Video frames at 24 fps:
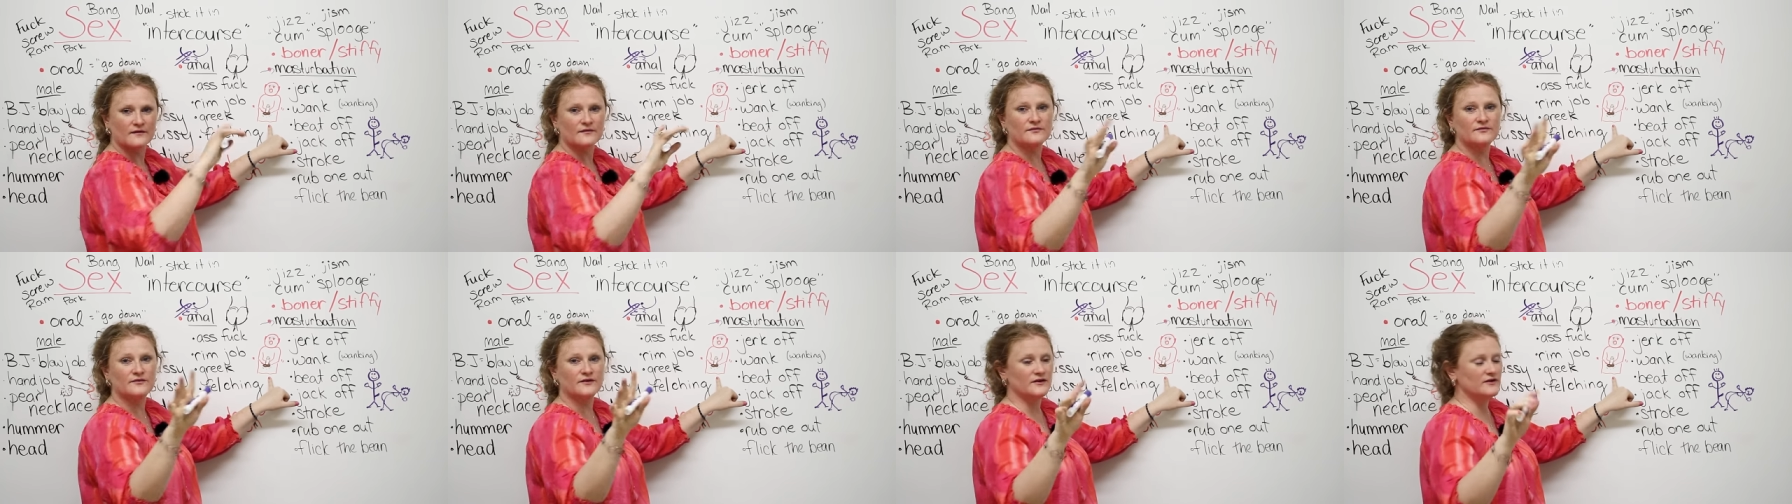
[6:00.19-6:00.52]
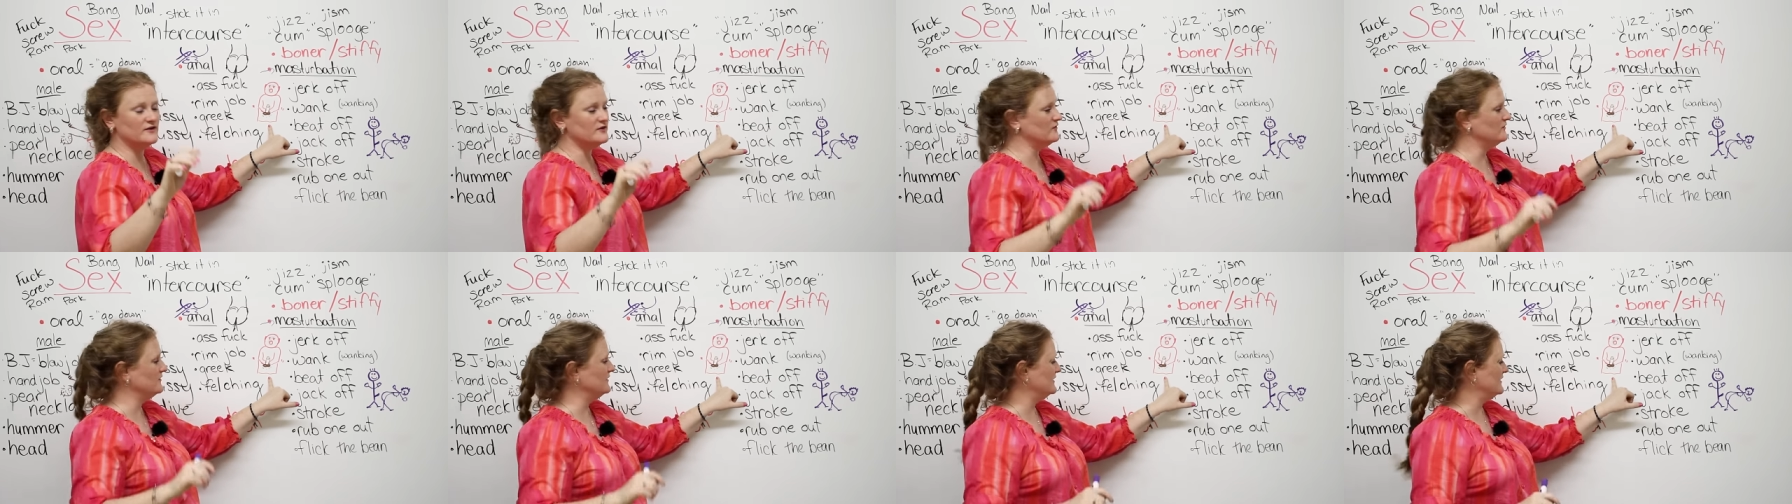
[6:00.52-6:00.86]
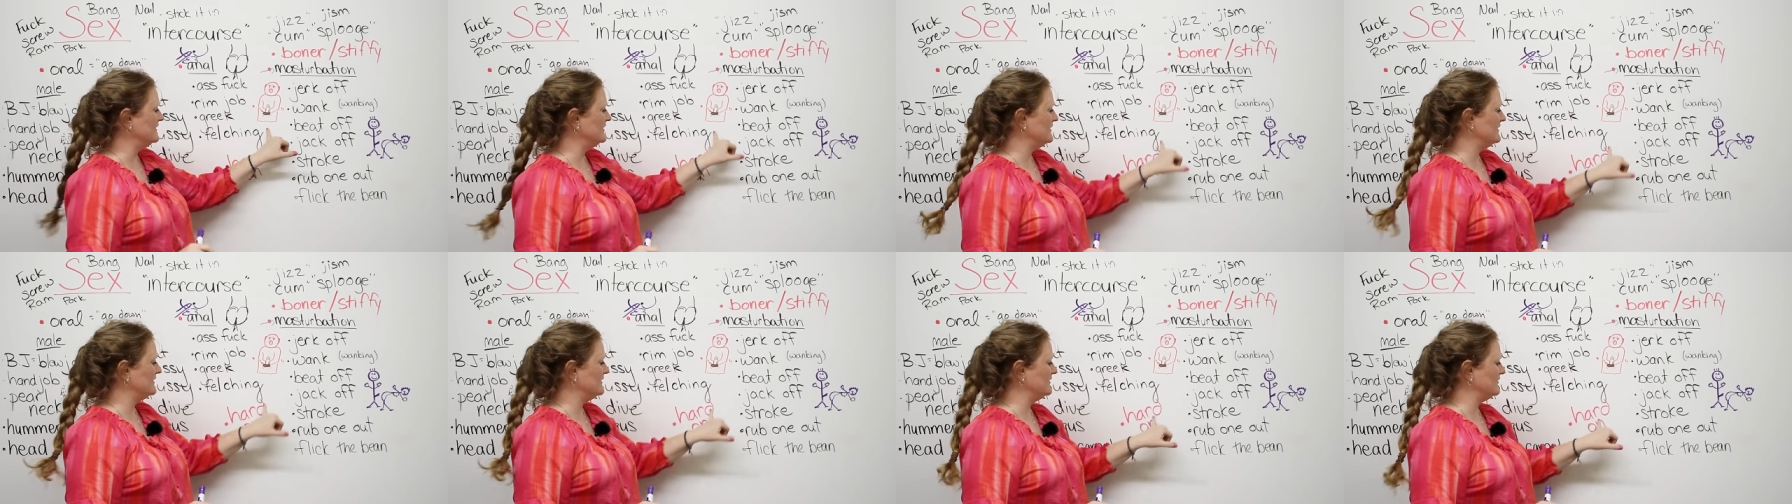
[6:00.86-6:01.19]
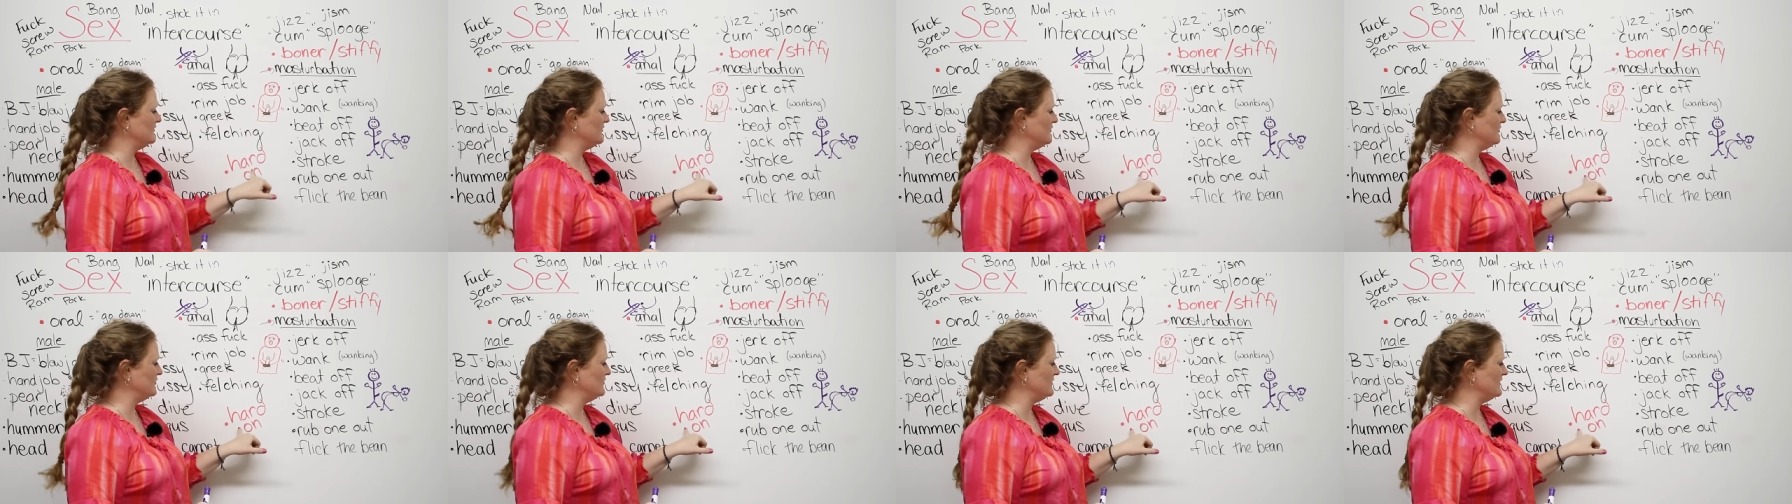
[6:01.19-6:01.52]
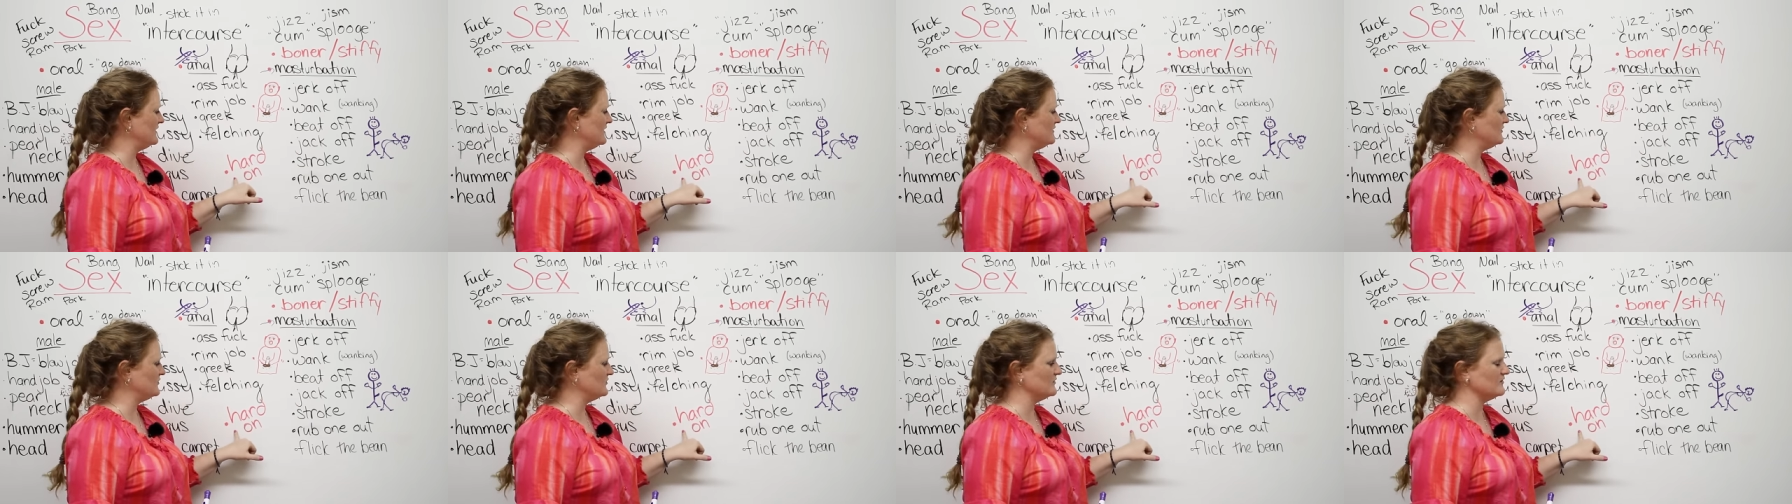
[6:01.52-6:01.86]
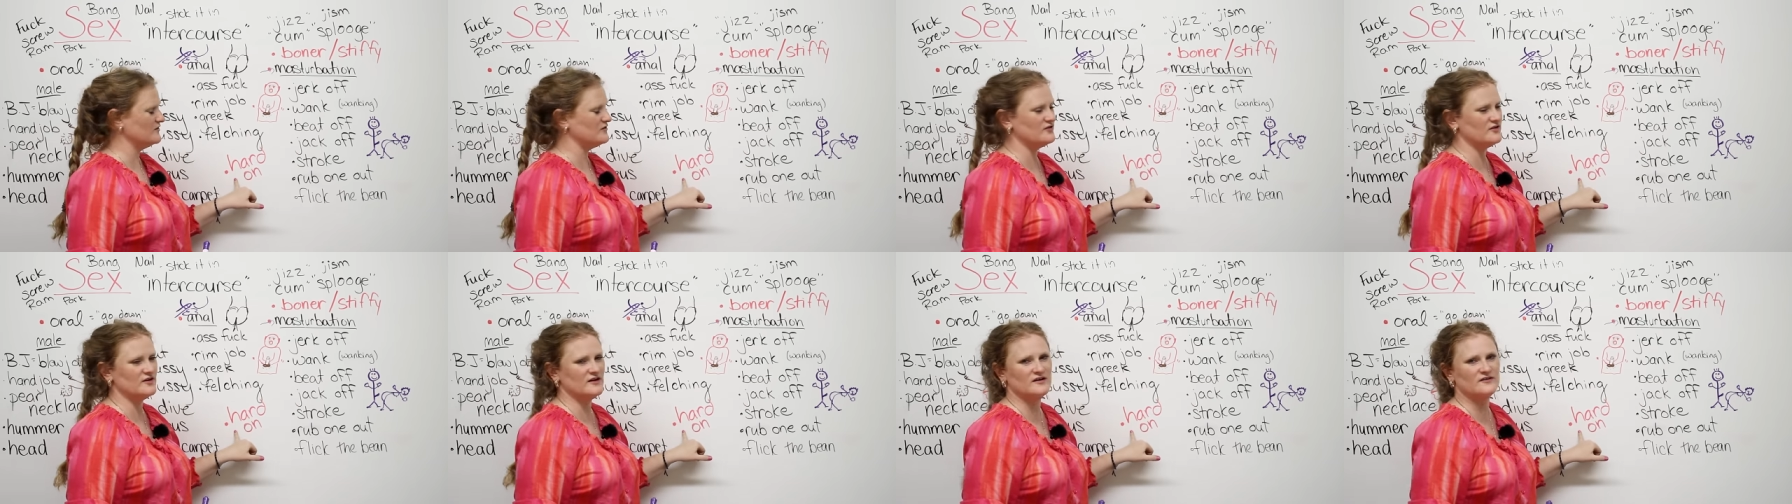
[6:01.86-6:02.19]
that you need is you need to
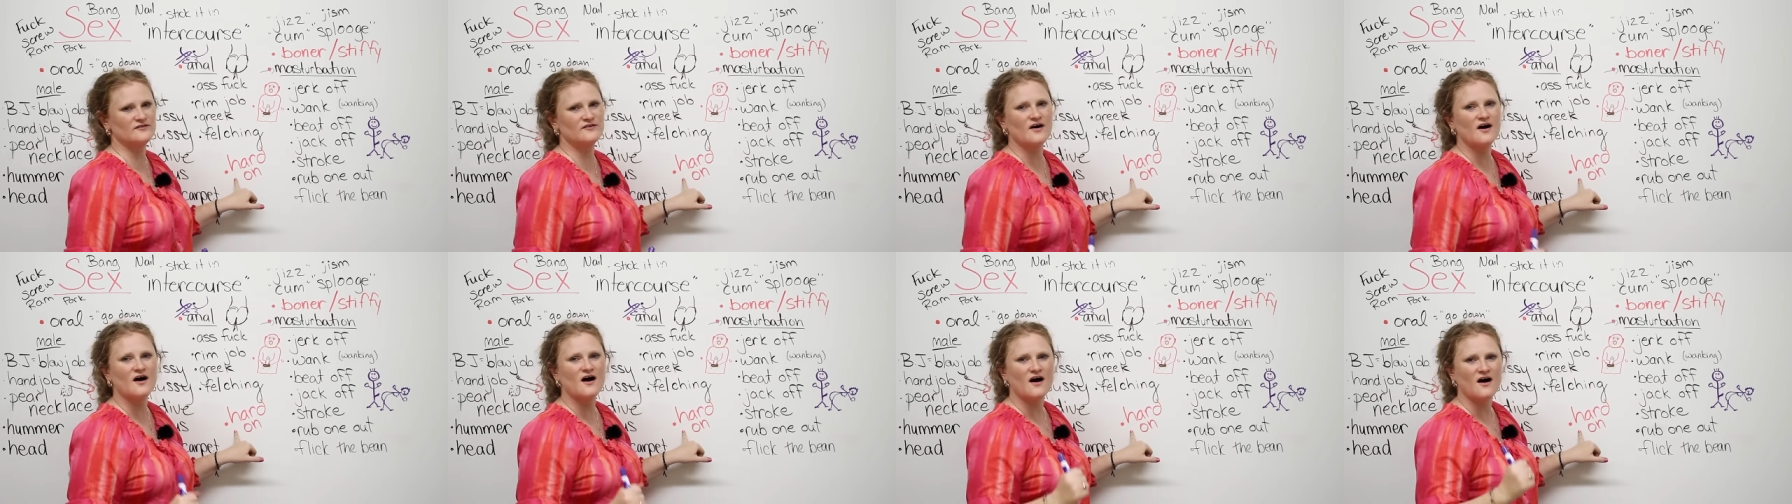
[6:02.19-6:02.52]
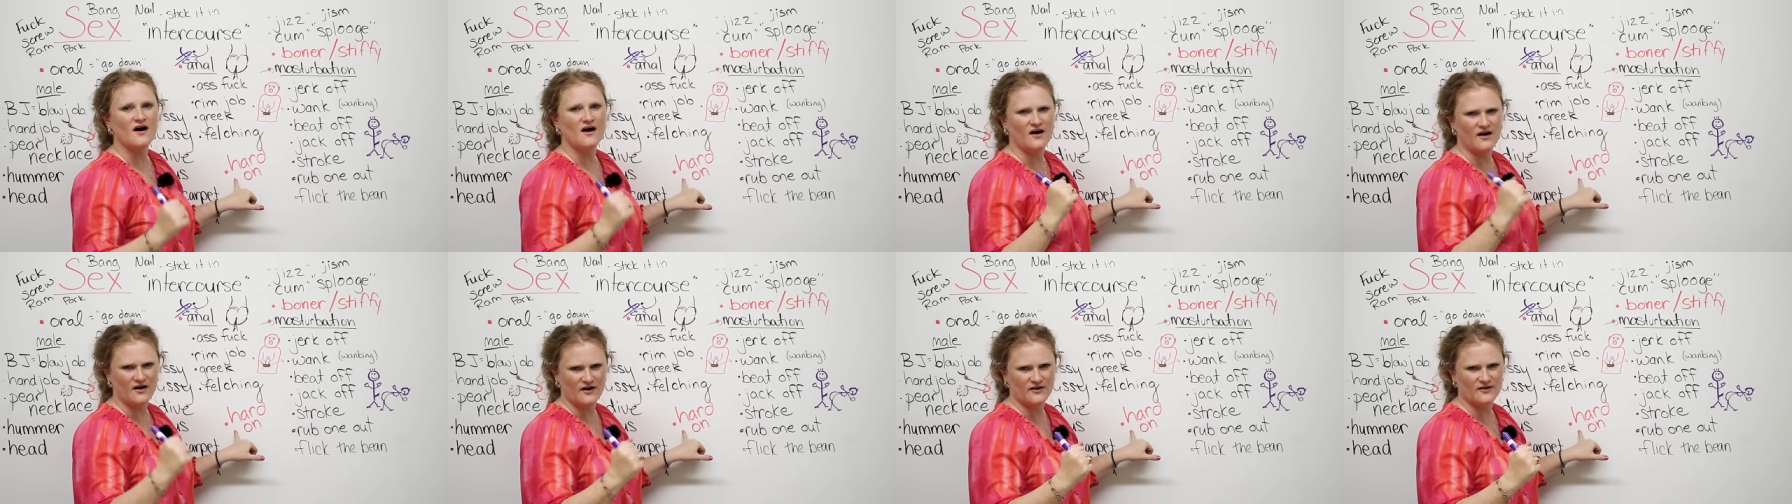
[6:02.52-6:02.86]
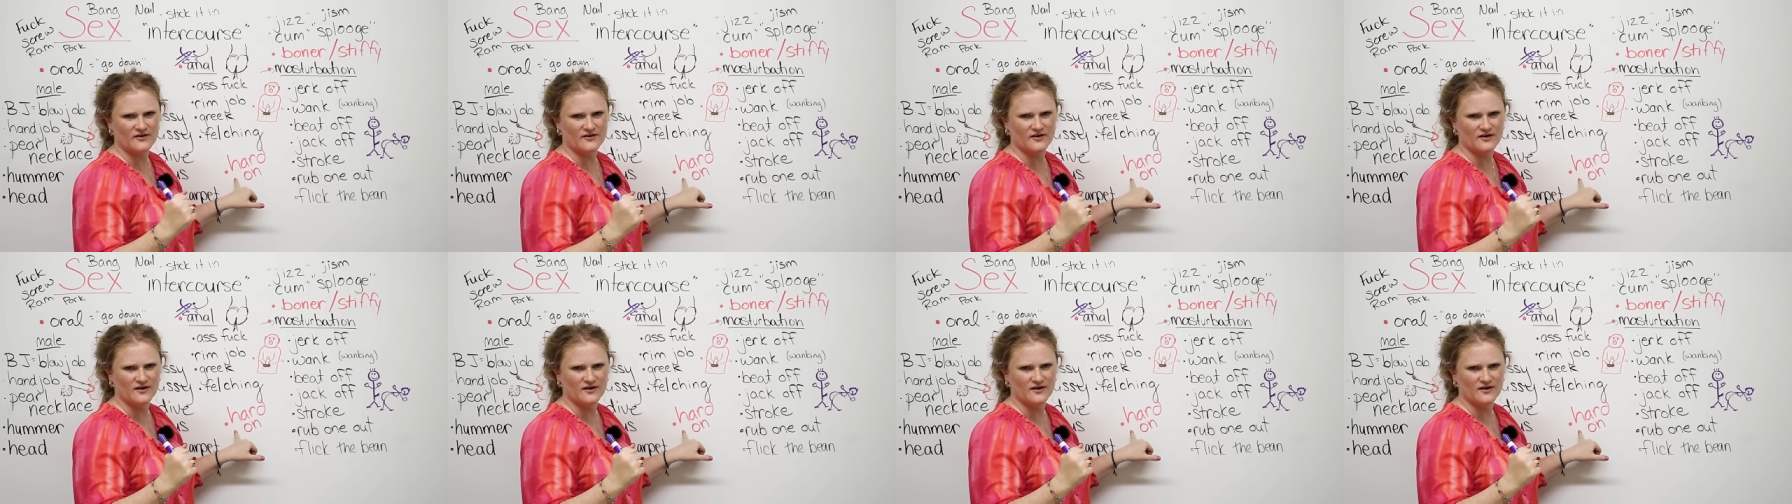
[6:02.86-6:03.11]
achieve a hard